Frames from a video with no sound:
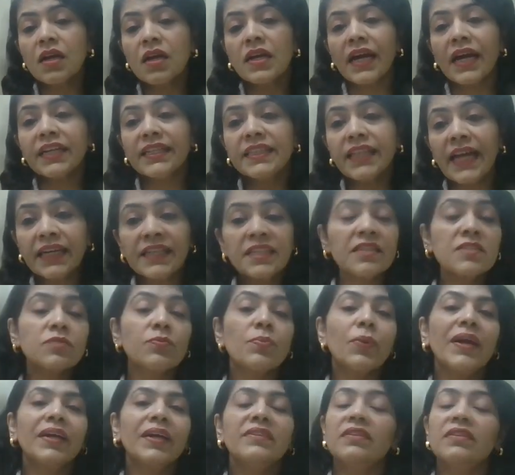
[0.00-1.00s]
And that is
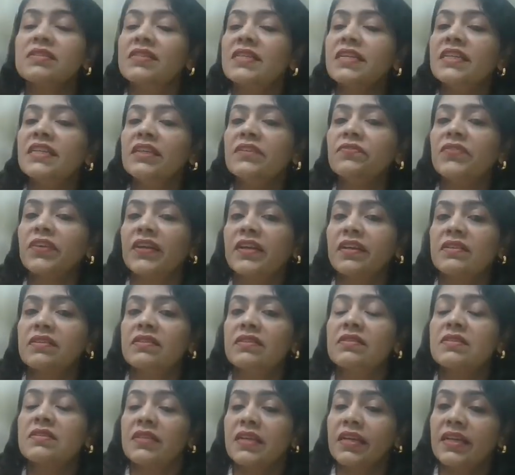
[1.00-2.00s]
why the
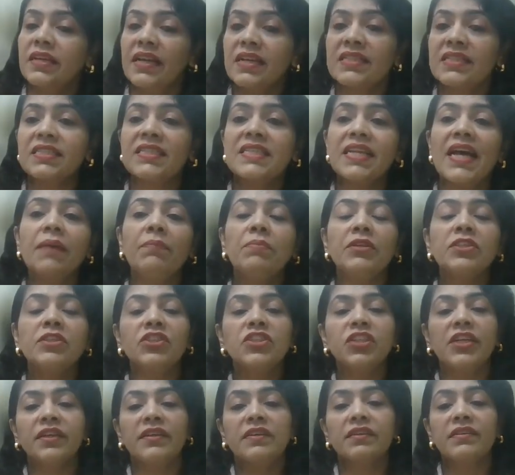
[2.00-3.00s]
significance in
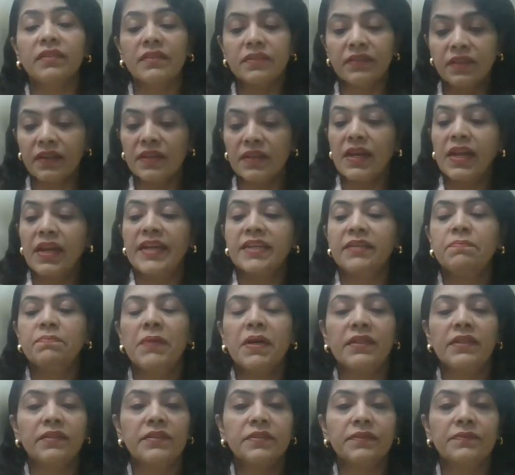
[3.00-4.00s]
establishing the glide
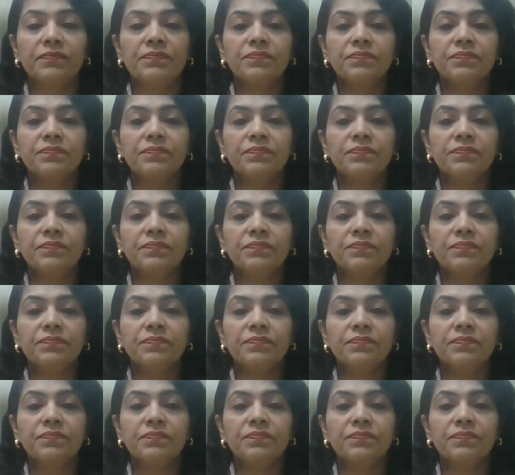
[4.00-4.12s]
path.